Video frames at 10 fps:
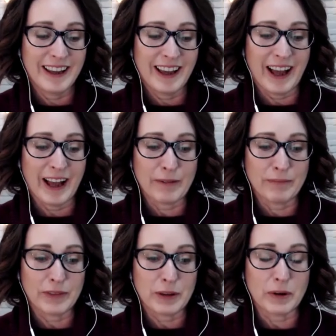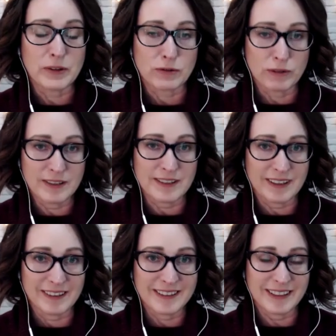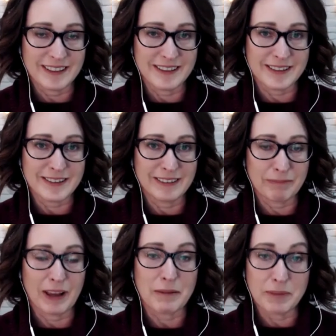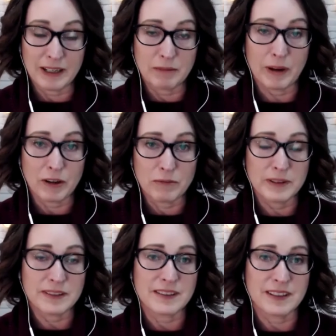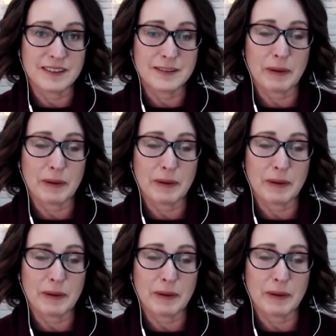the most recent is like being in my own business,